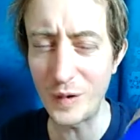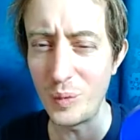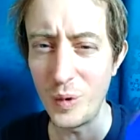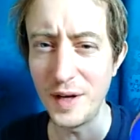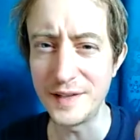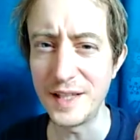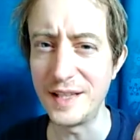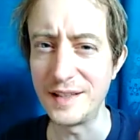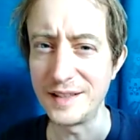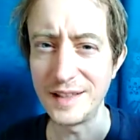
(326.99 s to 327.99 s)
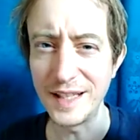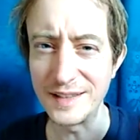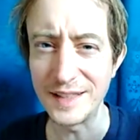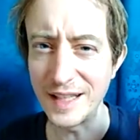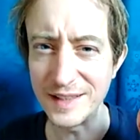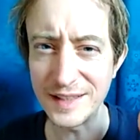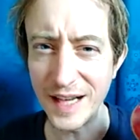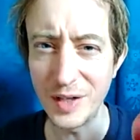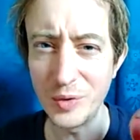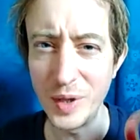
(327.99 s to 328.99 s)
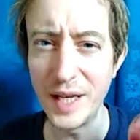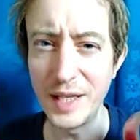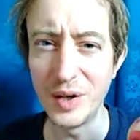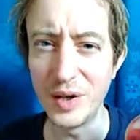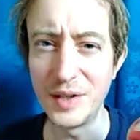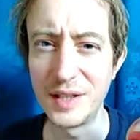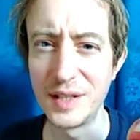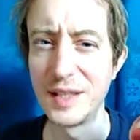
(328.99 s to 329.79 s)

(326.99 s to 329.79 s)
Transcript: what is it? It's kind of really good.